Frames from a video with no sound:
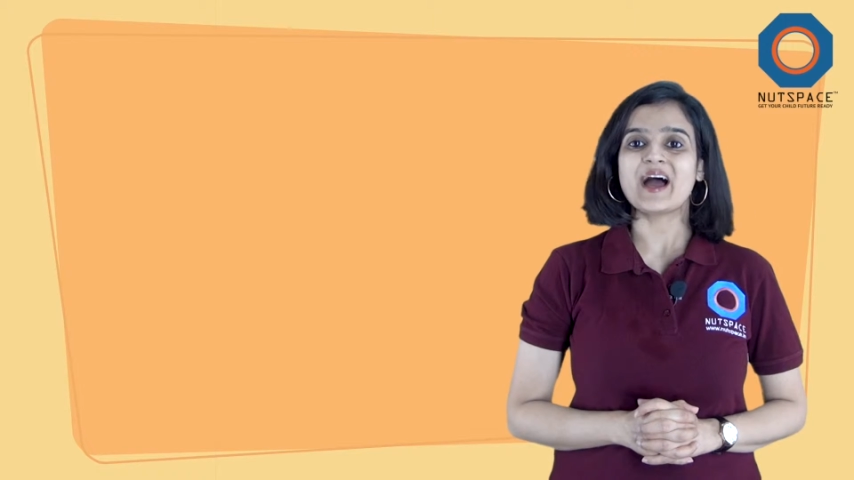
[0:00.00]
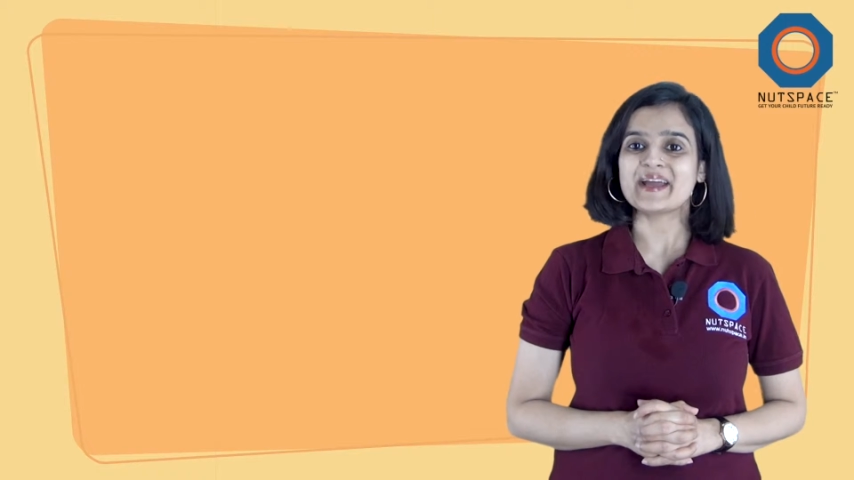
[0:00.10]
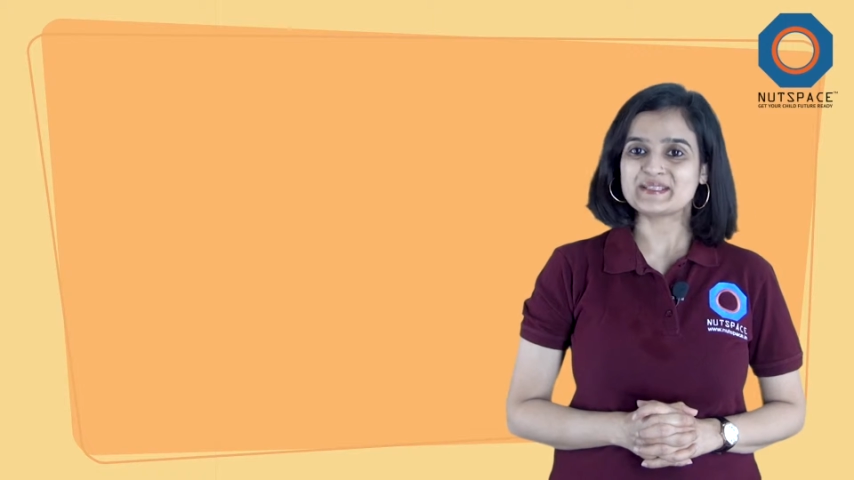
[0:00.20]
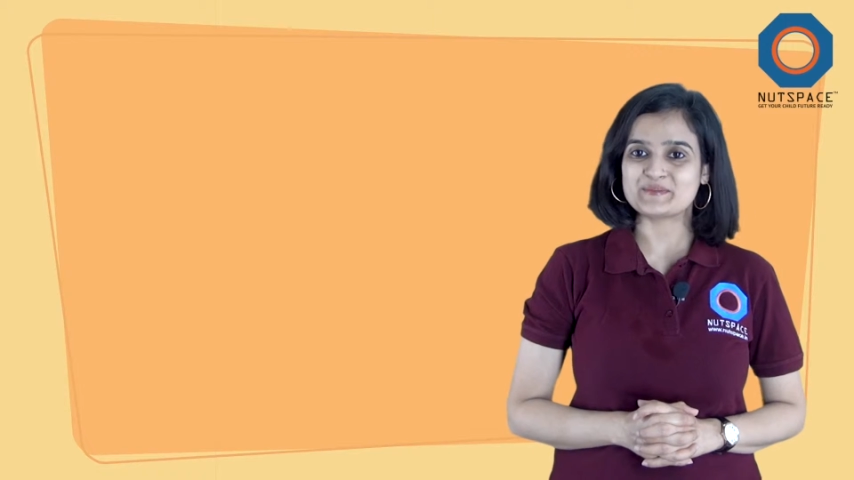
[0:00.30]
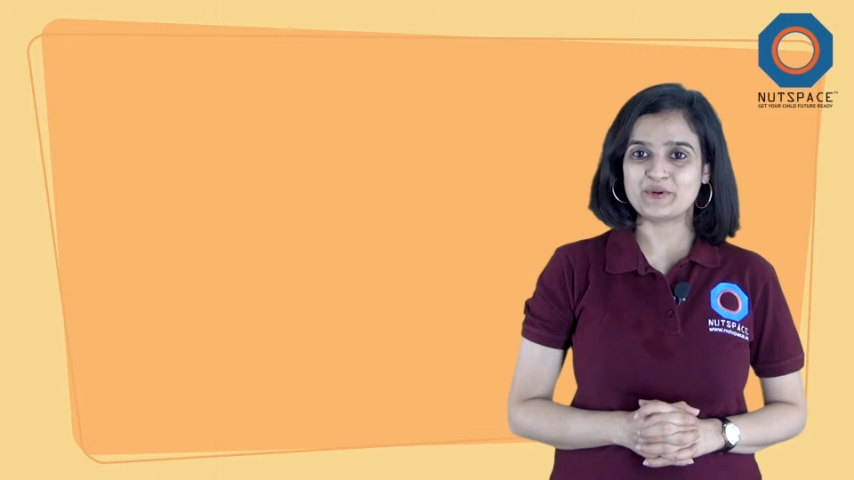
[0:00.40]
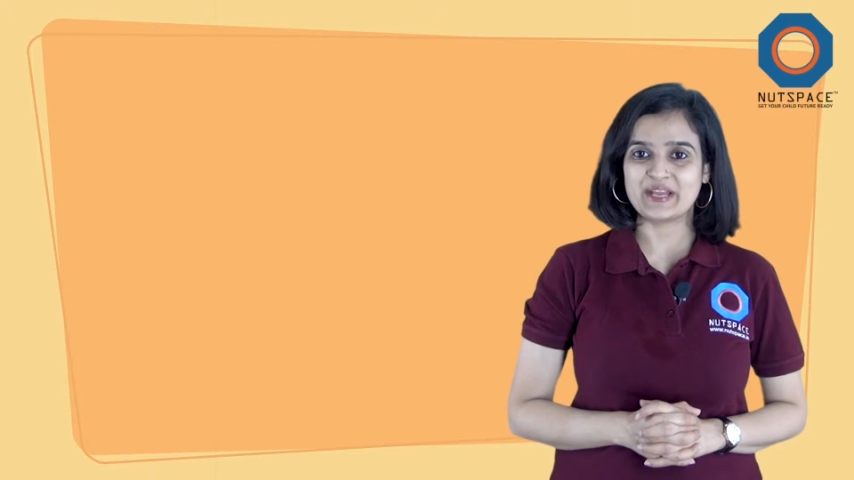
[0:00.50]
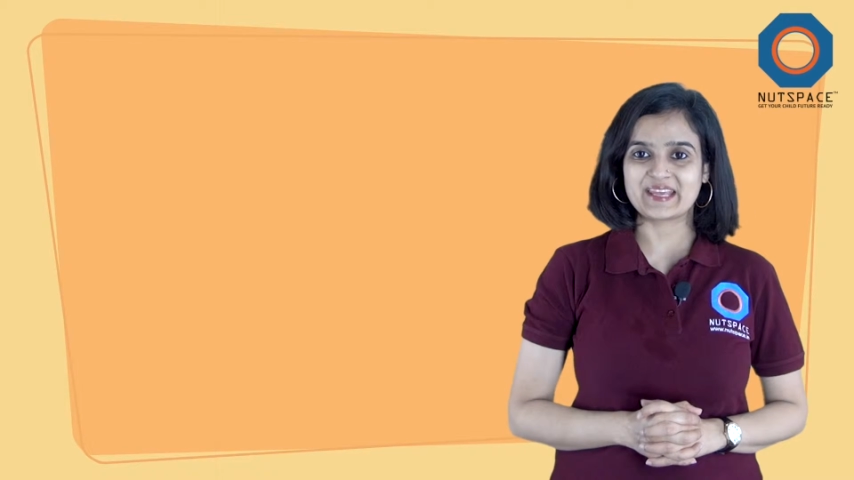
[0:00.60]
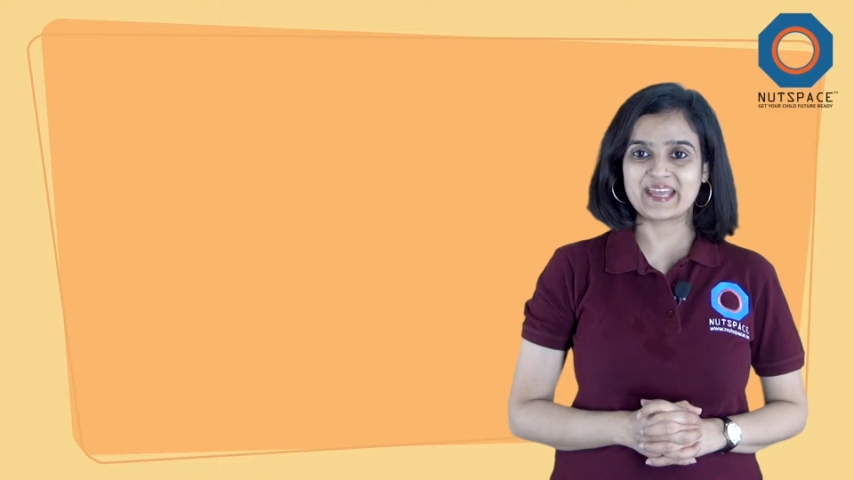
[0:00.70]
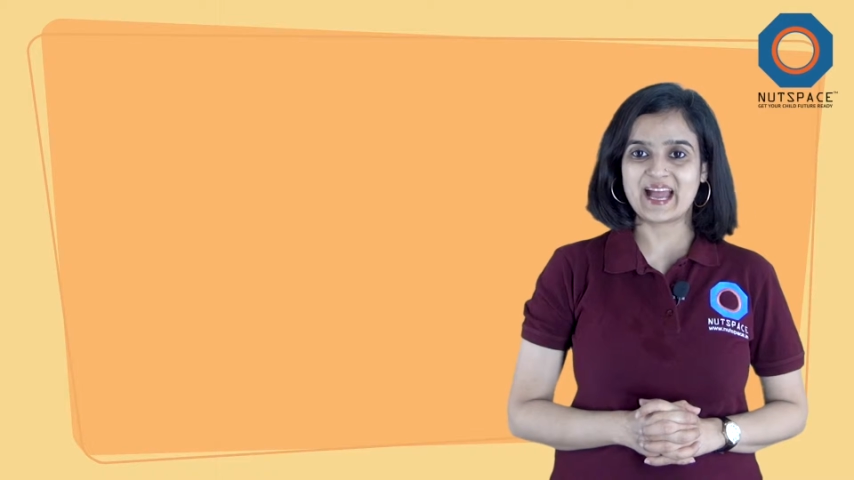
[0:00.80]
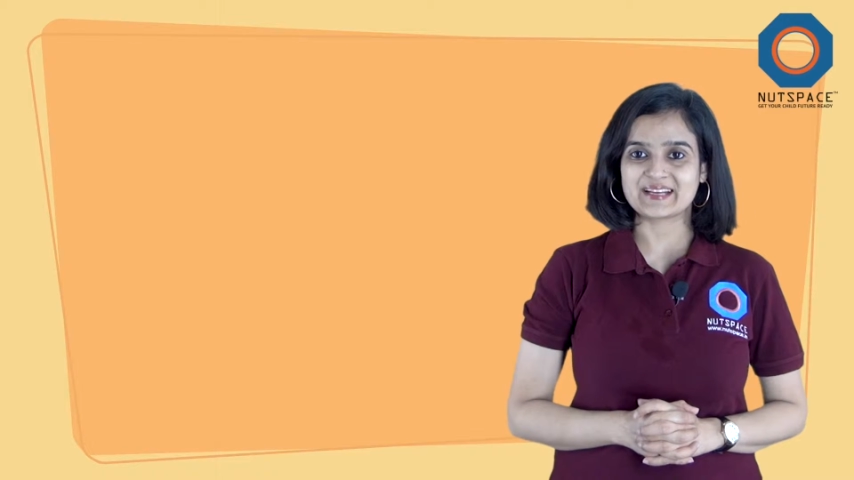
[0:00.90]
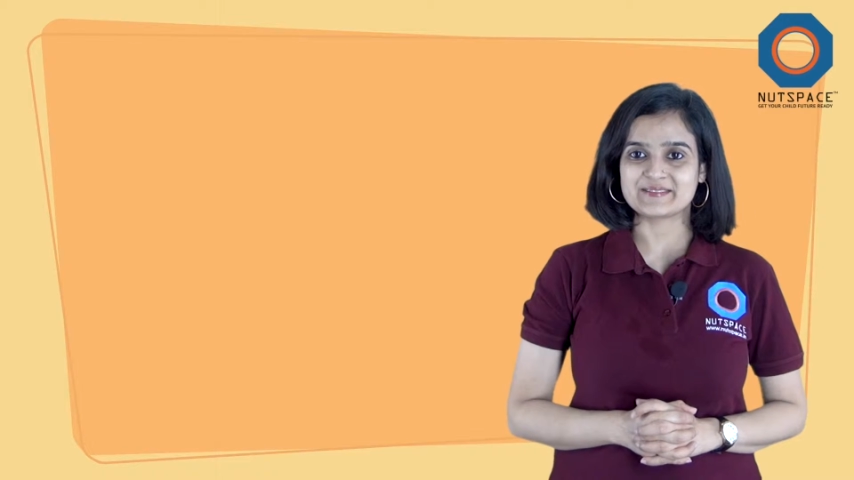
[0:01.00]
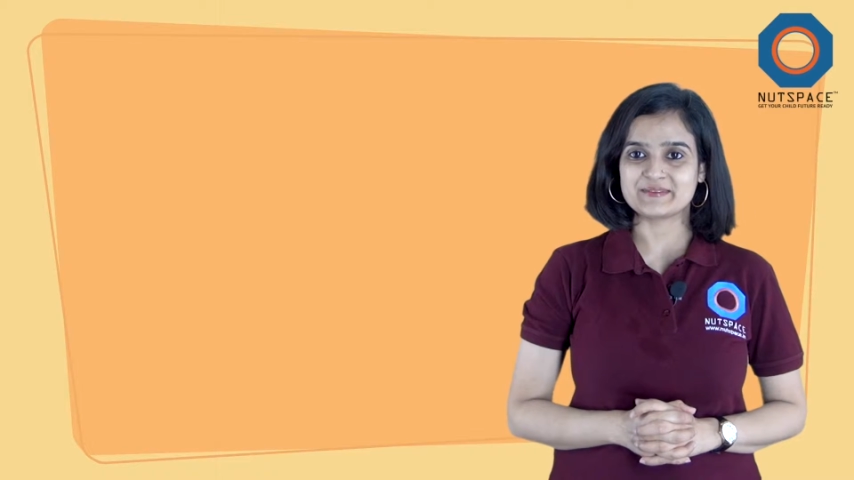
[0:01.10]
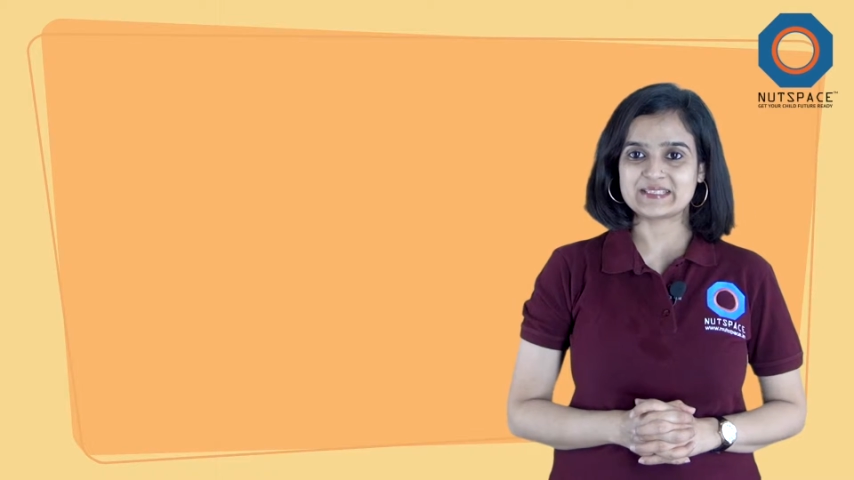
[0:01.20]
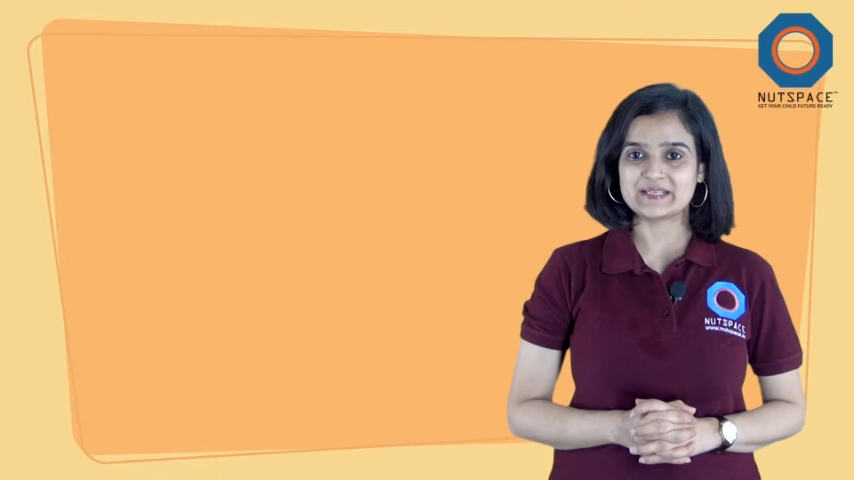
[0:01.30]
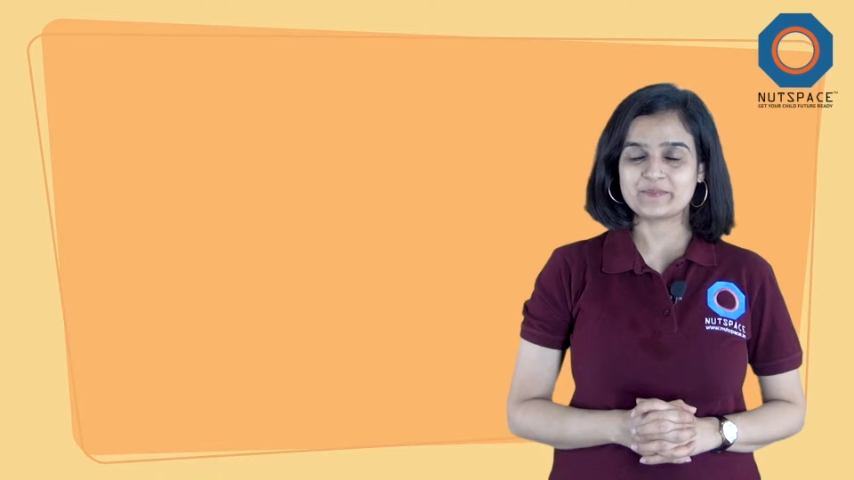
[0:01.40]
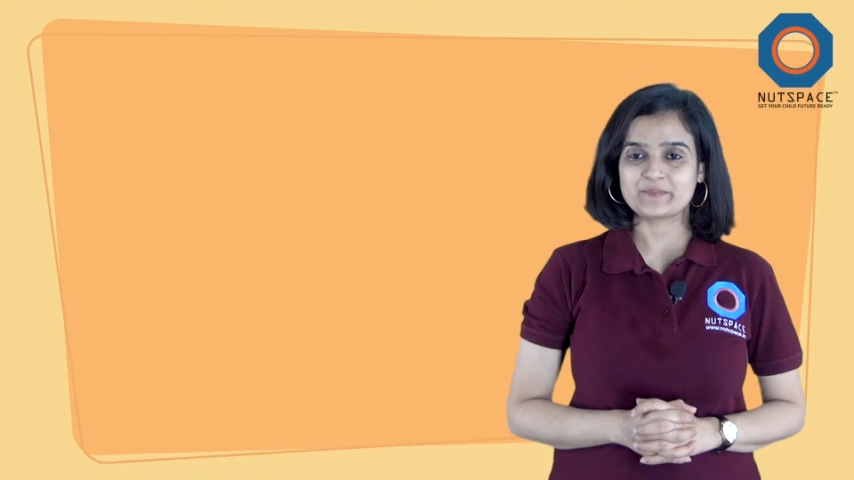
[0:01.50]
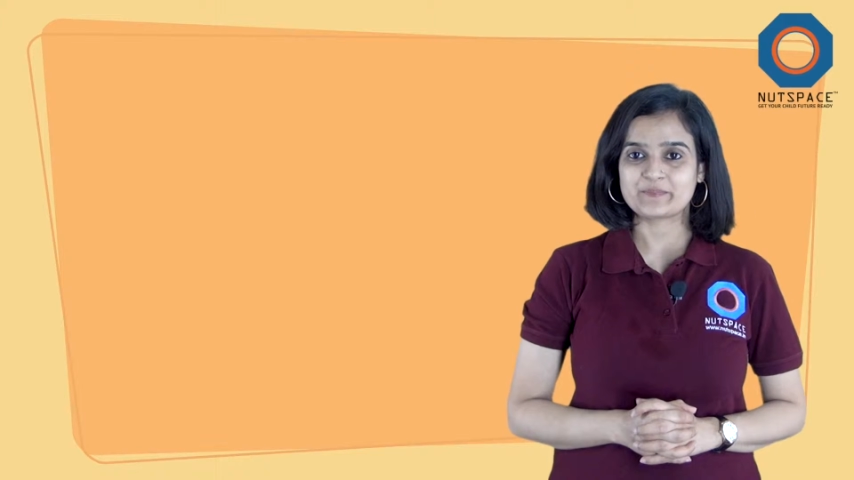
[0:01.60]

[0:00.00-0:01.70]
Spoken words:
ice-breaking activity.